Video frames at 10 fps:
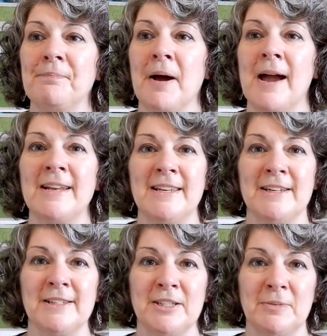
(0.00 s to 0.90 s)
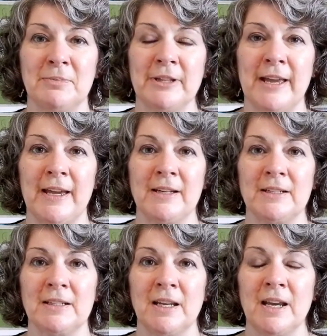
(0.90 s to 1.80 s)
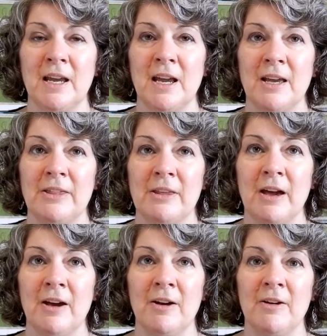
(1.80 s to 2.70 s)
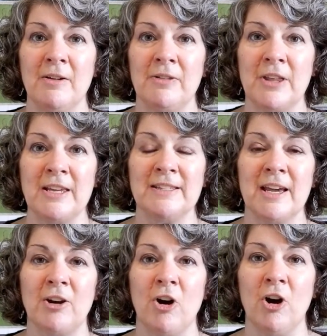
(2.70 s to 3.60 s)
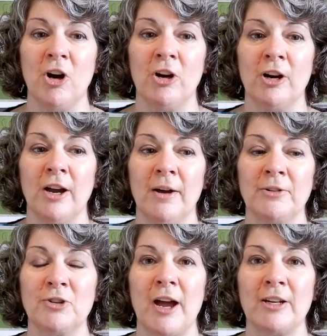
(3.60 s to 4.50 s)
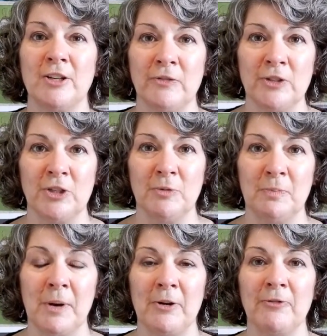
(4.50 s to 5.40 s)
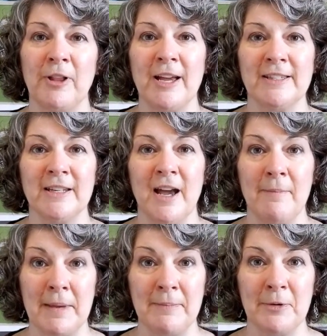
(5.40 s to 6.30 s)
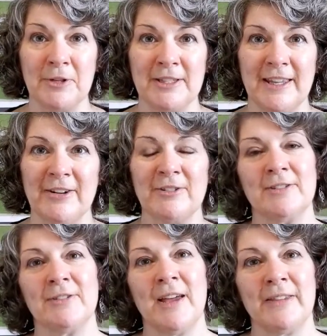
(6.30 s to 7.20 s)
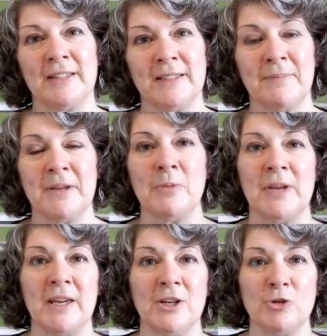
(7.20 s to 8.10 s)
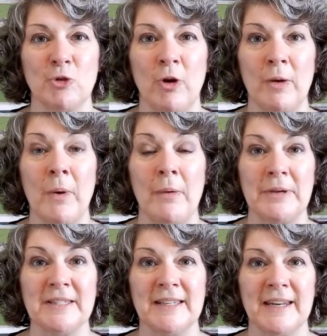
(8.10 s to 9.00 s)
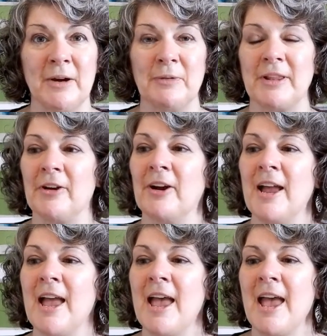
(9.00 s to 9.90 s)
my idea is to plant things that are attractive to butterflies and hummingbirds there, so that's something we can enjoy while we sit out there.